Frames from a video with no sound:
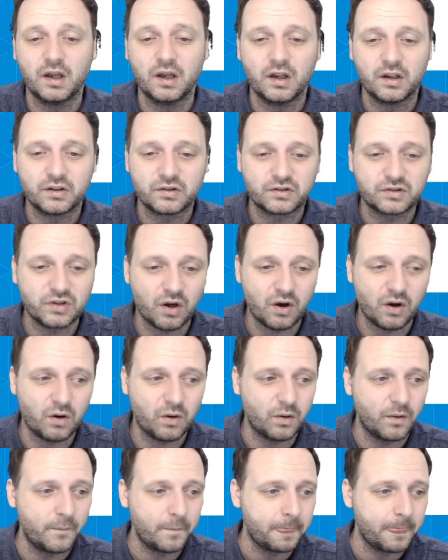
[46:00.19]

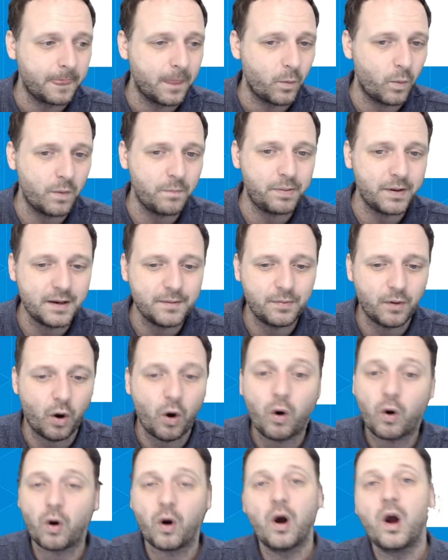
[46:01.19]
So when
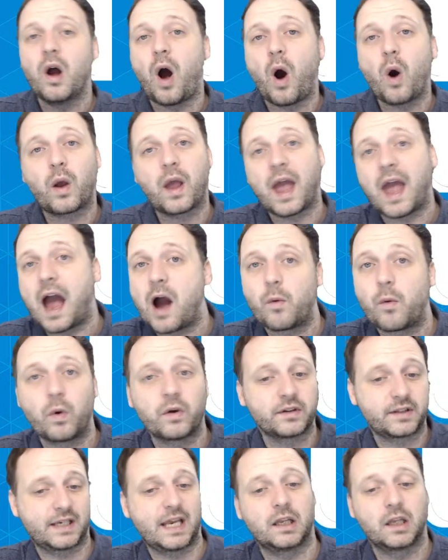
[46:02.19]
I want
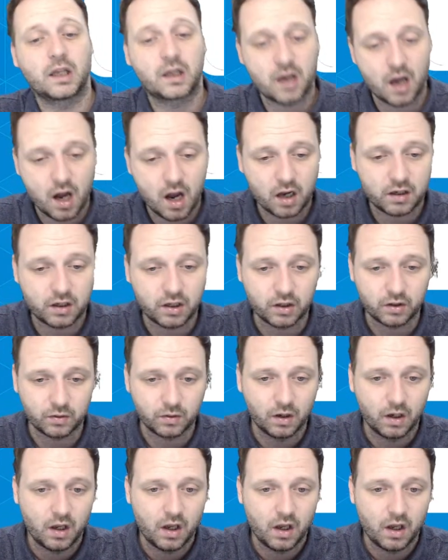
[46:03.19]
to get Lukaku,